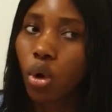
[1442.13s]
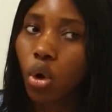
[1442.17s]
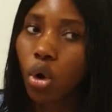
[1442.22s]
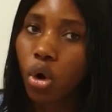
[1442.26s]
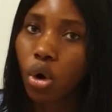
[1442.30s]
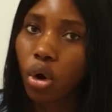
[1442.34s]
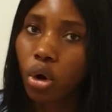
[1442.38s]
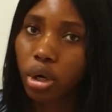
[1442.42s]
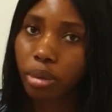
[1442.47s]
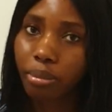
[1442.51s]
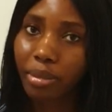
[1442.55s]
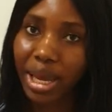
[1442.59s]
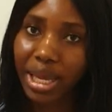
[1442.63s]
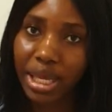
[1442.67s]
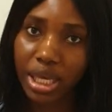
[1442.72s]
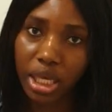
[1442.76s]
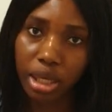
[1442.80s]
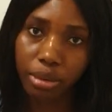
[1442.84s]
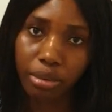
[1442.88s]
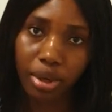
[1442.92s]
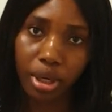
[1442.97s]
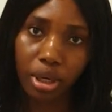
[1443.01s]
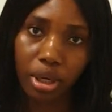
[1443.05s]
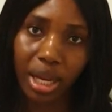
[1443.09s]
or on my
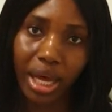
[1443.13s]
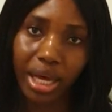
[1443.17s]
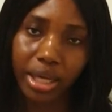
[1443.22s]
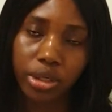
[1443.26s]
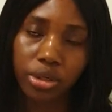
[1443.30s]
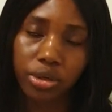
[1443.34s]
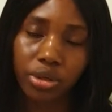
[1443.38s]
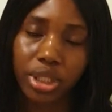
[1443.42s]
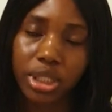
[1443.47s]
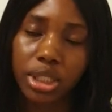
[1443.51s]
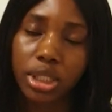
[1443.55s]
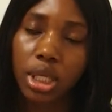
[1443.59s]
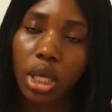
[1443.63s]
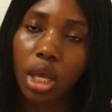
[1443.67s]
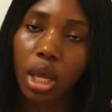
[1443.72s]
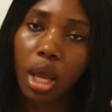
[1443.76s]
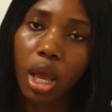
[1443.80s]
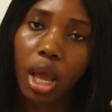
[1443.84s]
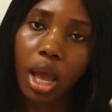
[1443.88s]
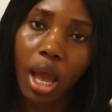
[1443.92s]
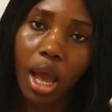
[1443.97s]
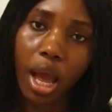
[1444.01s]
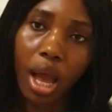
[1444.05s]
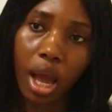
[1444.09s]
email address
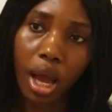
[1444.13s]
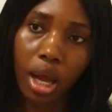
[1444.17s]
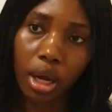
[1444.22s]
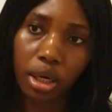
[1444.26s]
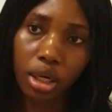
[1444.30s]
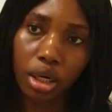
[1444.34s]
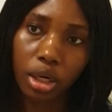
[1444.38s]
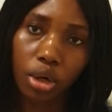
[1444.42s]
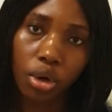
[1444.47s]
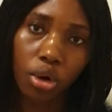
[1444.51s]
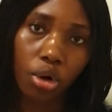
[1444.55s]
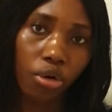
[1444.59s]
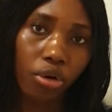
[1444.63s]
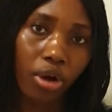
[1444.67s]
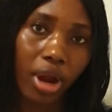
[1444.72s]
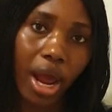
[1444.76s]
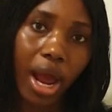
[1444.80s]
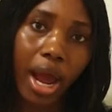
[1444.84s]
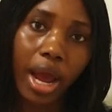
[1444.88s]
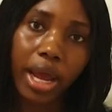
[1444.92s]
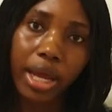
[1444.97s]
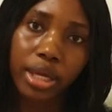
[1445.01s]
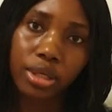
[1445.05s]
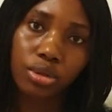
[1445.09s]

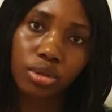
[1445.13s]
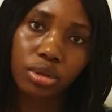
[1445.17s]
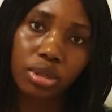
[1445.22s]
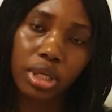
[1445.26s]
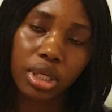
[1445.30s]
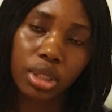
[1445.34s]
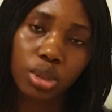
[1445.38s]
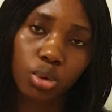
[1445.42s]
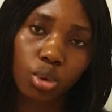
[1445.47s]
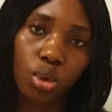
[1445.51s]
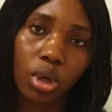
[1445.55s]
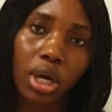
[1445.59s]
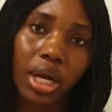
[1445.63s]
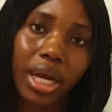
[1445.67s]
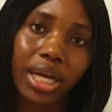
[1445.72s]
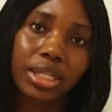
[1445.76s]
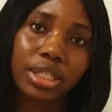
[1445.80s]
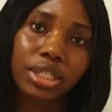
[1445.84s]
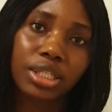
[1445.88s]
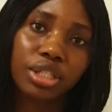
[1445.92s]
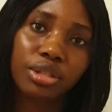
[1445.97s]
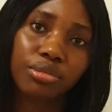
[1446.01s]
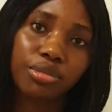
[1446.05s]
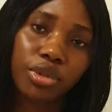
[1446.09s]

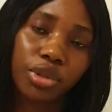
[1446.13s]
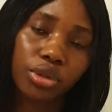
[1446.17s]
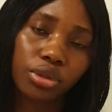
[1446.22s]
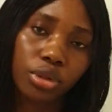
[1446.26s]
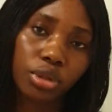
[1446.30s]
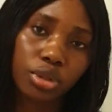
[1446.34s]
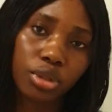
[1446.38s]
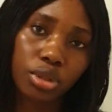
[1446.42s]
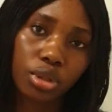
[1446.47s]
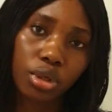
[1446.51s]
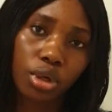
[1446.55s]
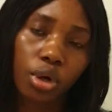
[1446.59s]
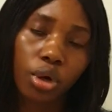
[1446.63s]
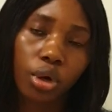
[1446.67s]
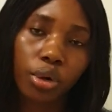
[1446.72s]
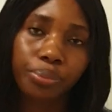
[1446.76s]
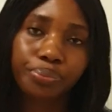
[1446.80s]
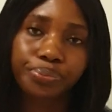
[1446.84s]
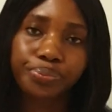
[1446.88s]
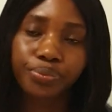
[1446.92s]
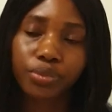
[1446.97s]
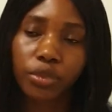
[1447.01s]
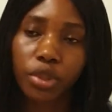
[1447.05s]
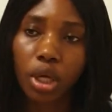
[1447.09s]

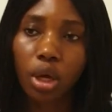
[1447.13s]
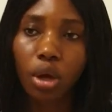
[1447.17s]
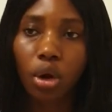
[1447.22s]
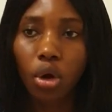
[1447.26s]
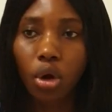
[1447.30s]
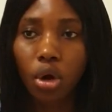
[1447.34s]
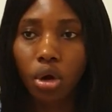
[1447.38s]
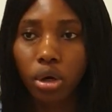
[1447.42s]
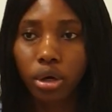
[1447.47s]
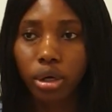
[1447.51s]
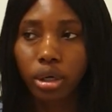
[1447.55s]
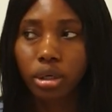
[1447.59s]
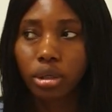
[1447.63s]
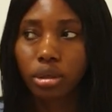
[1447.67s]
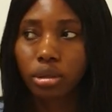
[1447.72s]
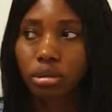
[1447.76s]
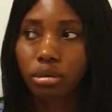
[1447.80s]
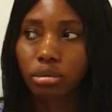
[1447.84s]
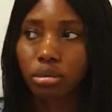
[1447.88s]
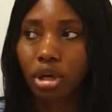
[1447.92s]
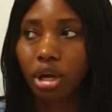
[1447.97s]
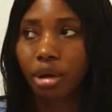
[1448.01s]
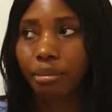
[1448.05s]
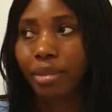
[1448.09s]
gloriaedunetwork@gmail.com, or
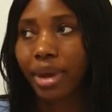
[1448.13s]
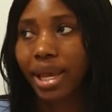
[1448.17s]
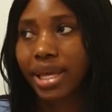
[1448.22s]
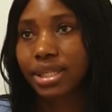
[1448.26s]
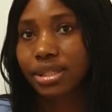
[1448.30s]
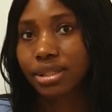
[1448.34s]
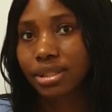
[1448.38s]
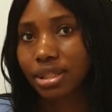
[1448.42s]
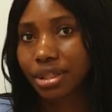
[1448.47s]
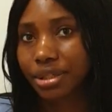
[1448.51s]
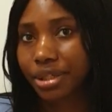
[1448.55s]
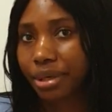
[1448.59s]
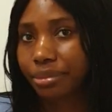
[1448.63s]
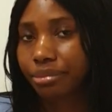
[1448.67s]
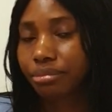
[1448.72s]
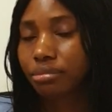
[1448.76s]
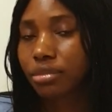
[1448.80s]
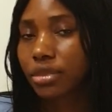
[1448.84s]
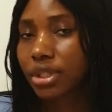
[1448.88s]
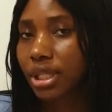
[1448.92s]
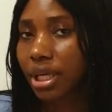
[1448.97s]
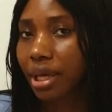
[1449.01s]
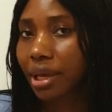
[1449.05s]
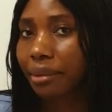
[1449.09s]
on my Instagram
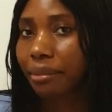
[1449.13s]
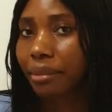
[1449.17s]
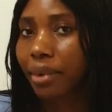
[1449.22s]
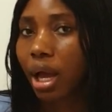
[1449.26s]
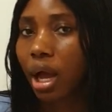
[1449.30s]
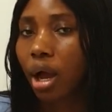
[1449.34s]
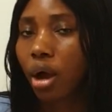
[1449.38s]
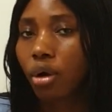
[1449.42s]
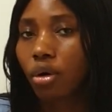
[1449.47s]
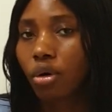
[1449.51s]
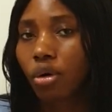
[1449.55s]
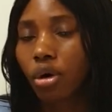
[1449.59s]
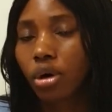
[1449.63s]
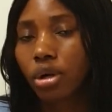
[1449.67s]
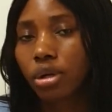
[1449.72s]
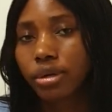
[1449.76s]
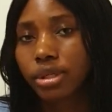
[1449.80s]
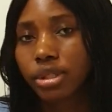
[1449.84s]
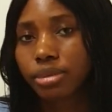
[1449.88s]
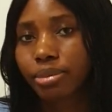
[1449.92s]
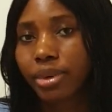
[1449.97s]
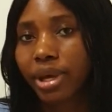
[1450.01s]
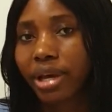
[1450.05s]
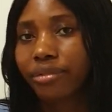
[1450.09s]
DM. I'll
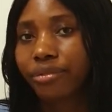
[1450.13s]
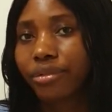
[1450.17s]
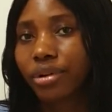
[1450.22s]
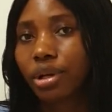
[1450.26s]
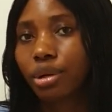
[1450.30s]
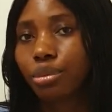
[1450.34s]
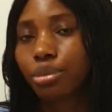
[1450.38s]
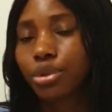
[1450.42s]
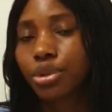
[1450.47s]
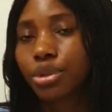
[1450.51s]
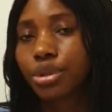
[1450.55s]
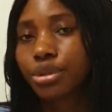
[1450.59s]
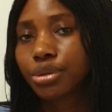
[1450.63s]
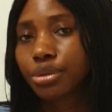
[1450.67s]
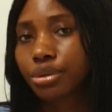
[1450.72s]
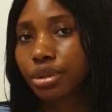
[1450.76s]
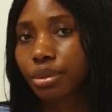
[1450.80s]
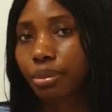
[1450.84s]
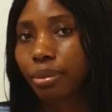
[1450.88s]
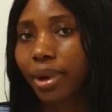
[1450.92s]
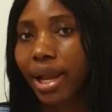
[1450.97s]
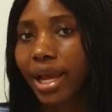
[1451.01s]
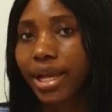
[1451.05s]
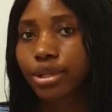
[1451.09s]
always be available to
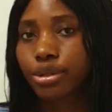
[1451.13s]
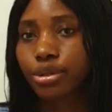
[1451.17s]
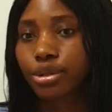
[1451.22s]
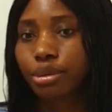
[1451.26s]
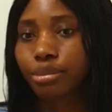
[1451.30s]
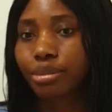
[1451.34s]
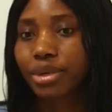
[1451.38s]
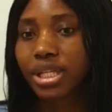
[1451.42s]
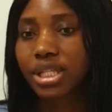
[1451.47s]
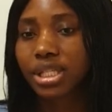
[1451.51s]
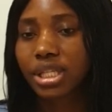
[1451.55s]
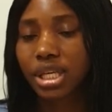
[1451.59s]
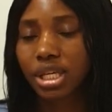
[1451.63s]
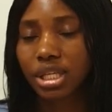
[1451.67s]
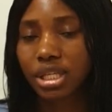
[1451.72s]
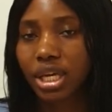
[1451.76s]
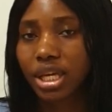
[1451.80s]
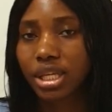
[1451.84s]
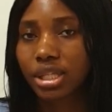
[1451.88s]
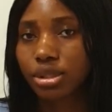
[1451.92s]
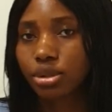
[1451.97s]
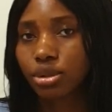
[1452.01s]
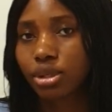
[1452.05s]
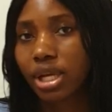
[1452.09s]
reply to your message
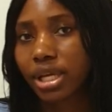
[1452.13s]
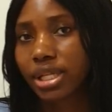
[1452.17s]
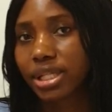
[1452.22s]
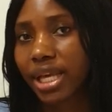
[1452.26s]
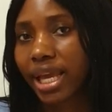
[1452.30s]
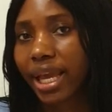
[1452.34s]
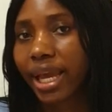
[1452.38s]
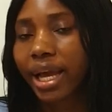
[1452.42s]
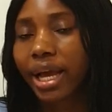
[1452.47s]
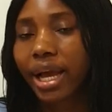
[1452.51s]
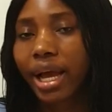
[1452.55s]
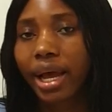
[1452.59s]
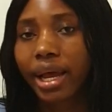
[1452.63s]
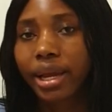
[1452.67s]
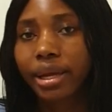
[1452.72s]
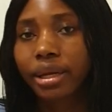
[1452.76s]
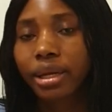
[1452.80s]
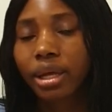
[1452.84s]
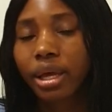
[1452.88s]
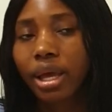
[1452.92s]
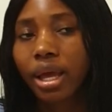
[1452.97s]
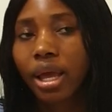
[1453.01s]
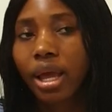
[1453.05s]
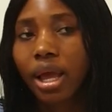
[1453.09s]
as soon as I can.